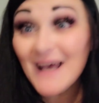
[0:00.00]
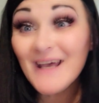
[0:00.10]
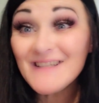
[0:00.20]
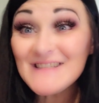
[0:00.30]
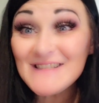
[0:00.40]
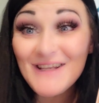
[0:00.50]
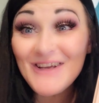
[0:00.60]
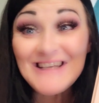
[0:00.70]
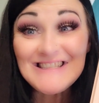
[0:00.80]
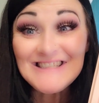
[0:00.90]
I'm
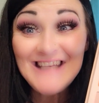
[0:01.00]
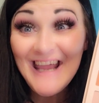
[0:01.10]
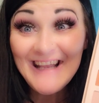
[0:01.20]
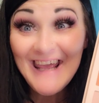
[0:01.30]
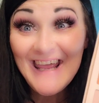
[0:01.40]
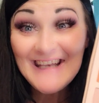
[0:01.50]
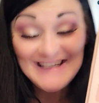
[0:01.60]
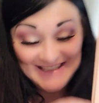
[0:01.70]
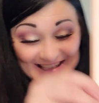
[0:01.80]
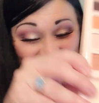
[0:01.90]

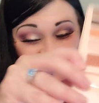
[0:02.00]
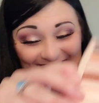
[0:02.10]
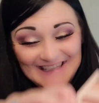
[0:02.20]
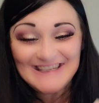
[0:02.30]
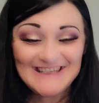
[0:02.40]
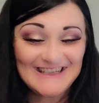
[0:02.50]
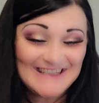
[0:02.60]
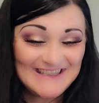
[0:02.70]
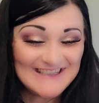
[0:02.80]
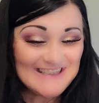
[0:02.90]
so
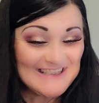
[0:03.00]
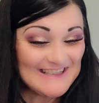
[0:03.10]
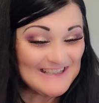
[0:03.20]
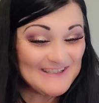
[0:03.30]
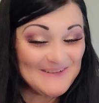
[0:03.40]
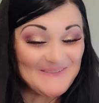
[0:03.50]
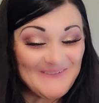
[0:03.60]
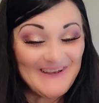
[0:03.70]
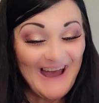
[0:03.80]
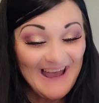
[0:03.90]
excited! You
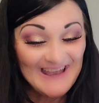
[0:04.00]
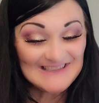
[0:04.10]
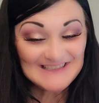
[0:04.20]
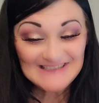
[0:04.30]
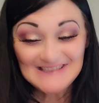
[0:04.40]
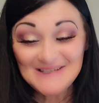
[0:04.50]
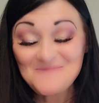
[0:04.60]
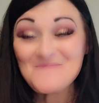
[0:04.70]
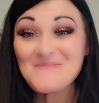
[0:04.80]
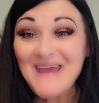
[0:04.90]
guys, this is
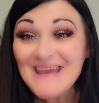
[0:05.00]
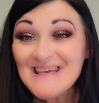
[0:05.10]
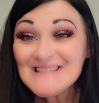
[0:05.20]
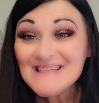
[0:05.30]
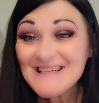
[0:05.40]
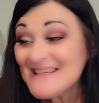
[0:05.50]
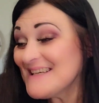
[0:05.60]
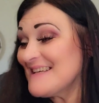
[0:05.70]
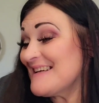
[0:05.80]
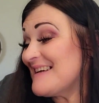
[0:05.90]

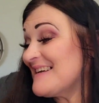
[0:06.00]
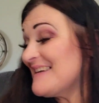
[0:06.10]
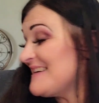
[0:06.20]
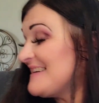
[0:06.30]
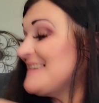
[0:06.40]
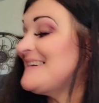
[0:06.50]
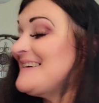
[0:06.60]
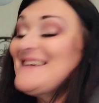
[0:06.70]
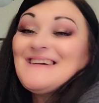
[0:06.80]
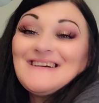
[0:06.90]
amazing! Oh,
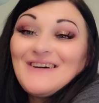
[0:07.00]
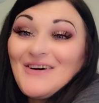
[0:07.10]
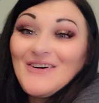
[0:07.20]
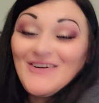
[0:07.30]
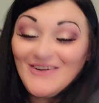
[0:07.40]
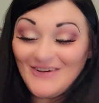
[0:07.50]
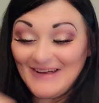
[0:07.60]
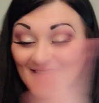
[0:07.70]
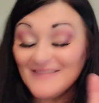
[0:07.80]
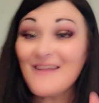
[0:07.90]

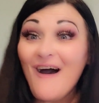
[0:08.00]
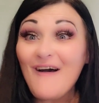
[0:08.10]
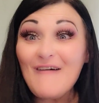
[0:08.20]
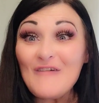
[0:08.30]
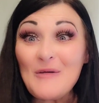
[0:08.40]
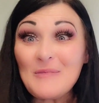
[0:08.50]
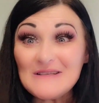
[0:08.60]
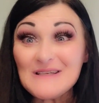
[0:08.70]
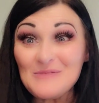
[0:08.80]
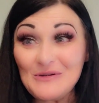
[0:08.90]
I love
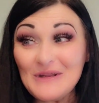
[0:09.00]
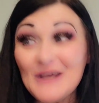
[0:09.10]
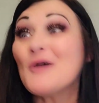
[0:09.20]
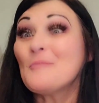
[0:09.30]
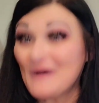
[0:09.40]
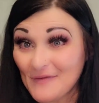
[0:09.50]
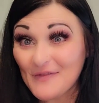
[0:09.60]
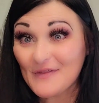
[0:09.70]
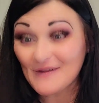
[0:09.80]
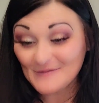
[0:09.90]
Bizy Beauty month.